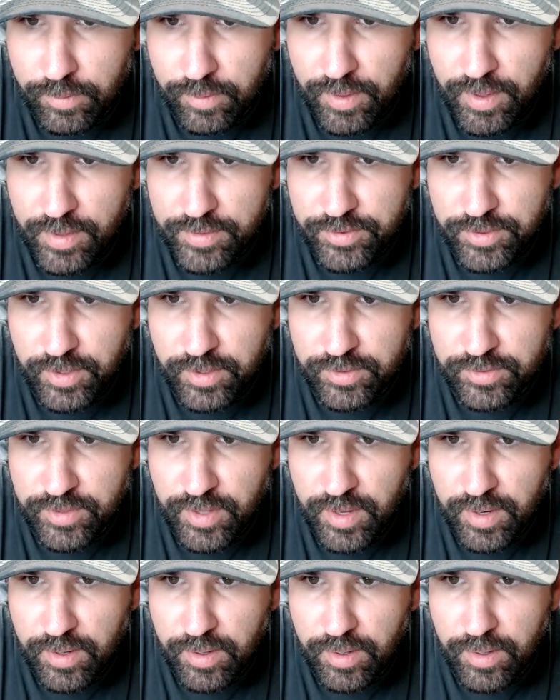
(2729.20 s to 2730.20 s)
Casey, is
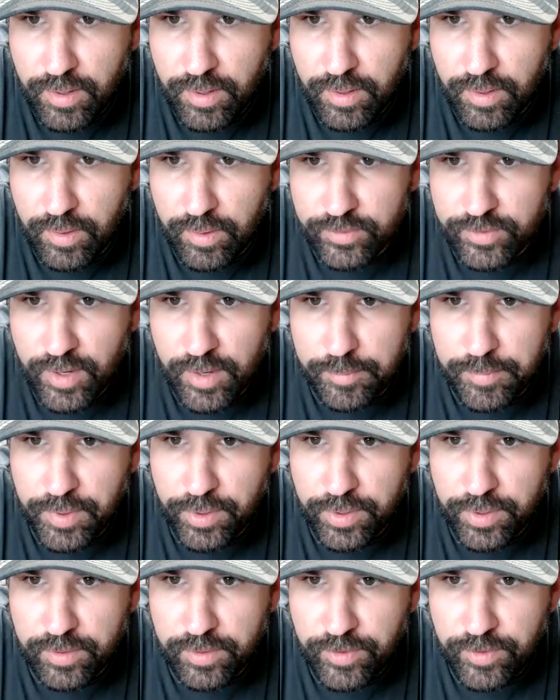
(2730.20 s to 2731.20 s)
that a
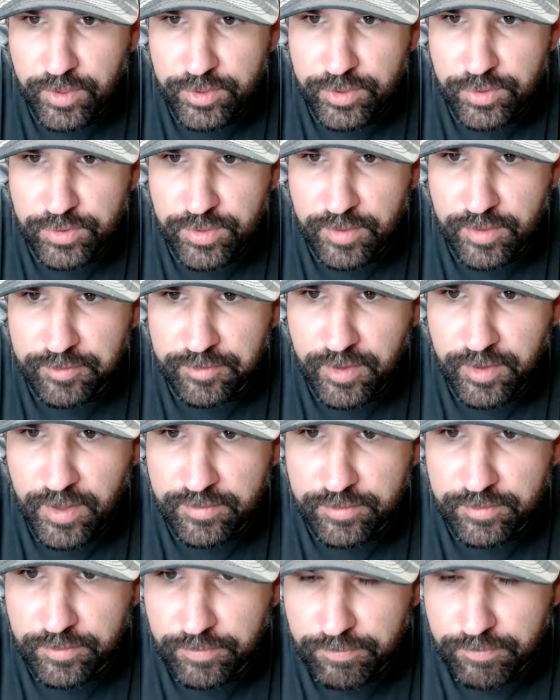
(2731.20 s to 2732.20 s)
million fish or is that 5?